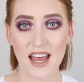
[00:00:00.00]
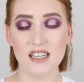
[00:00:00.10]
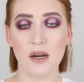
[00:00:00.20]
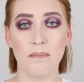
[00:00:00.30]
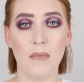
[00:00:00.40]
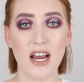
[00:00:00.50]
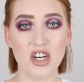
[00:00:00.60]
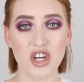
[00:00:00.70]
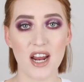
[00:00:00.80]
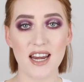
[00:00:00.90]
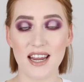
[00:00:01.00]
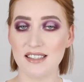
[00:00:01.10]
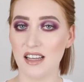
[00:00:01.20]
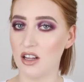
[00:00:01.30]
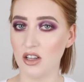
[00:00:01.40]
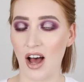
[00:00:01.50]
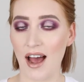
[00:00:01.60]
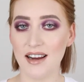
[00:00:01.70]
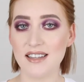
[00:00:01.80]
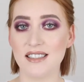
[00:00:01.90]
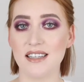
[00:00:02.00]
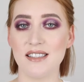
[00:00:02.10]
and my shade is the lightest,